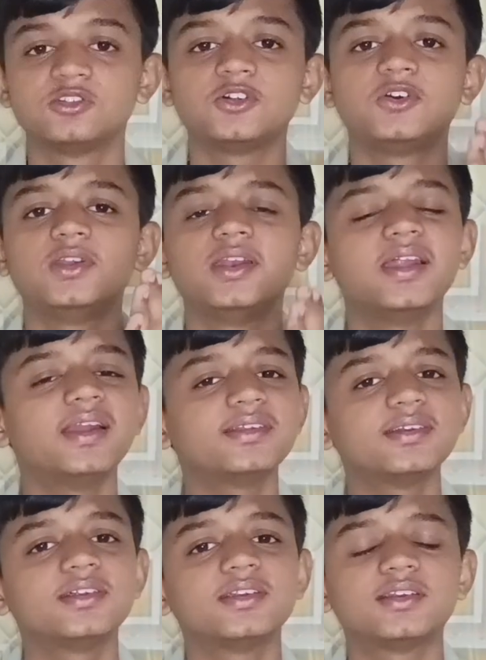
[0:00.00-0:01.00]
So let's
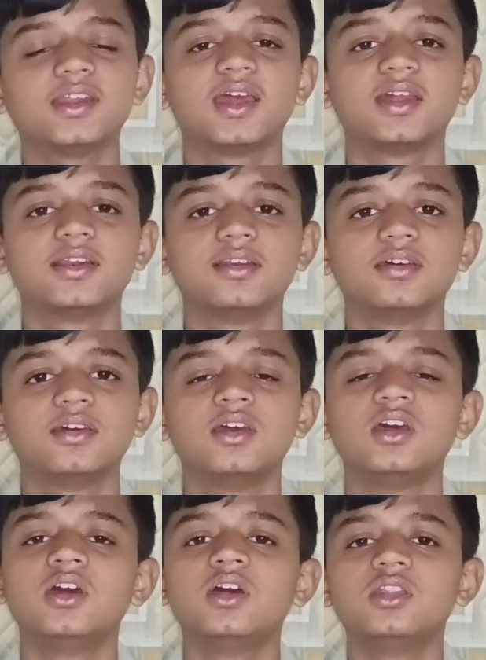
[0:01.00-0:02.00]
understand
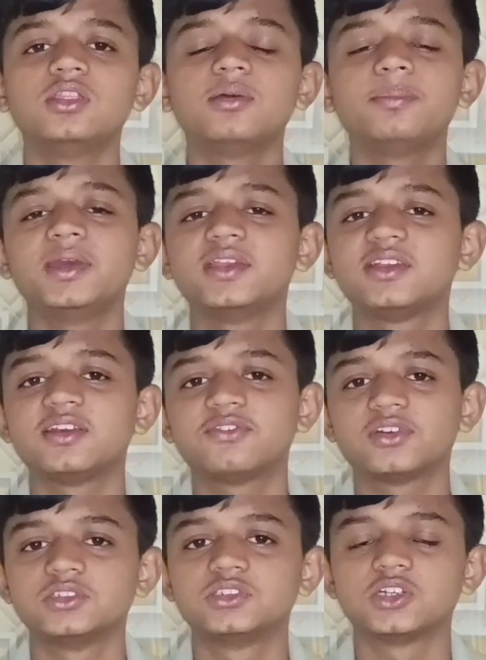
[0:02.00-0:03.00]
the basic
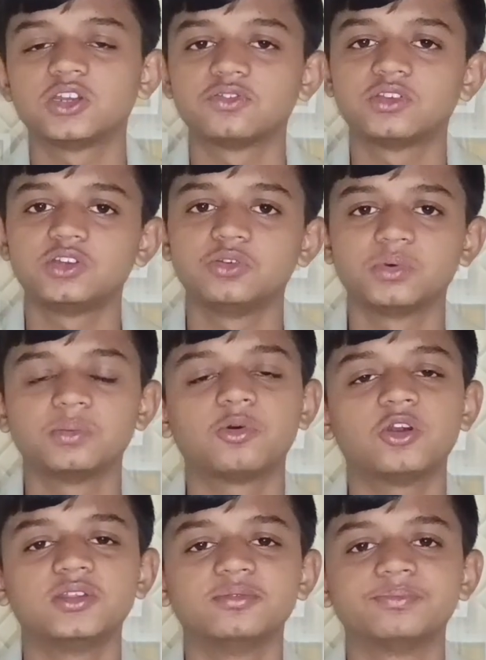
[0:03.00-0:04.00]
function of the human
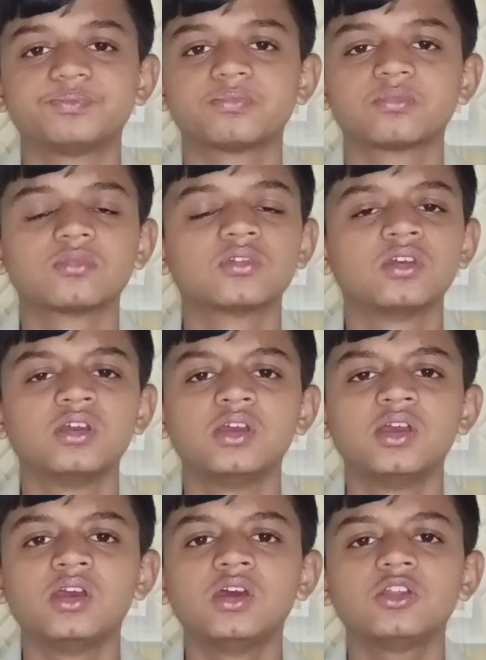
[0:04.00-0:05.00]
body.
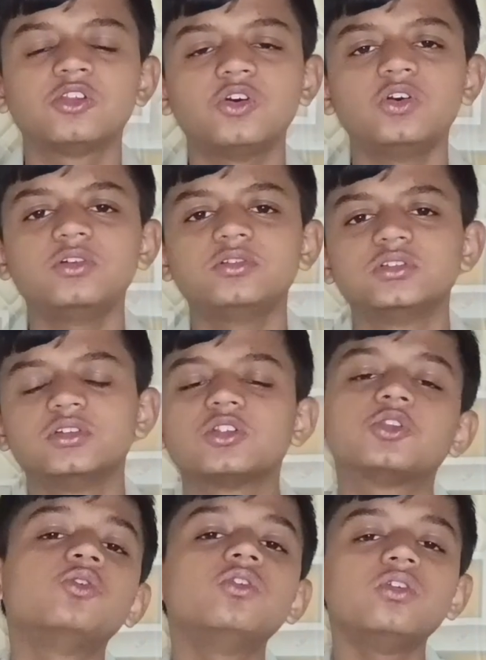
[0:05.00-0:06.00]
So
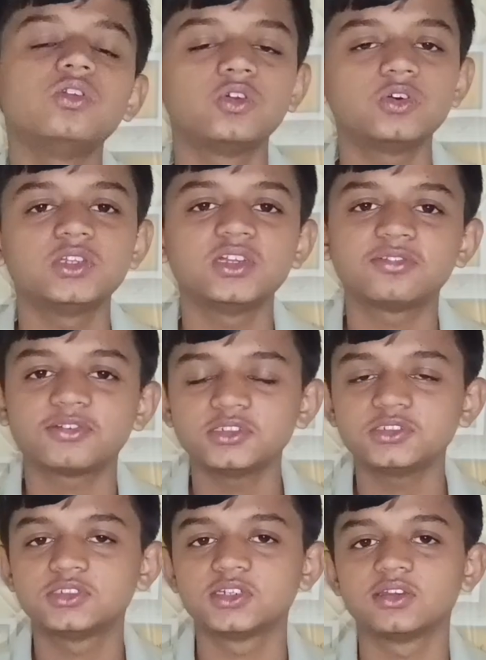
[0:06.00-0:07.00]
to know this
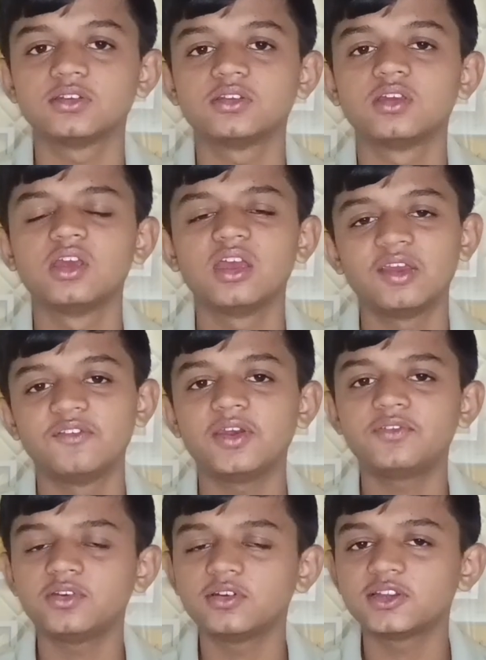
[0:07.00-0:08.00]
function, we
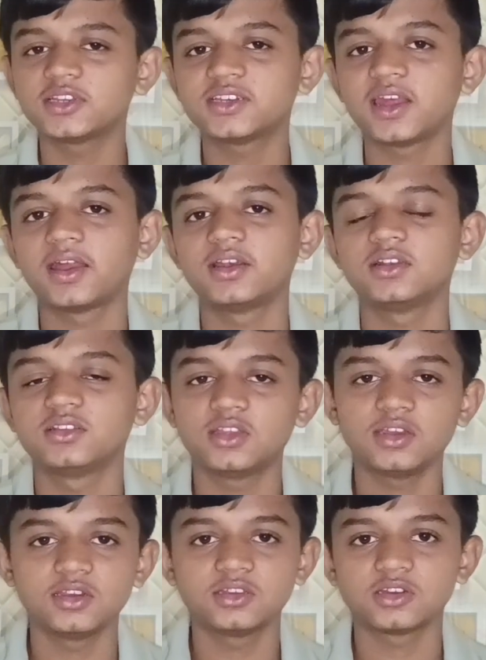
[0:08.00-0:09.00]
have to understand
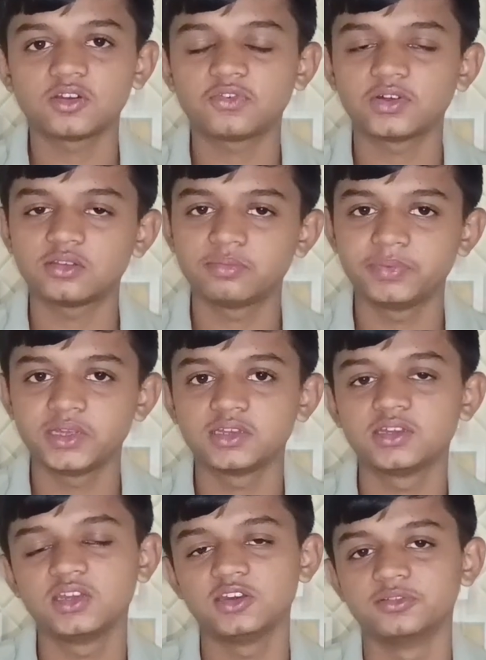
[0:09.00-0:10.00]
the reason of us being
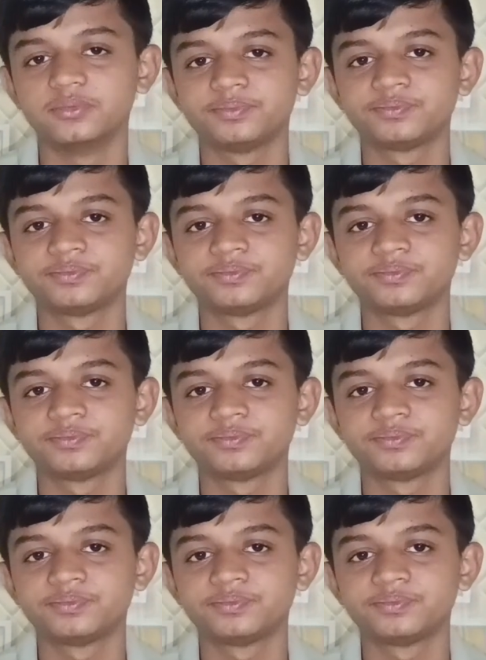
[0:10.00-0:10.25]
here.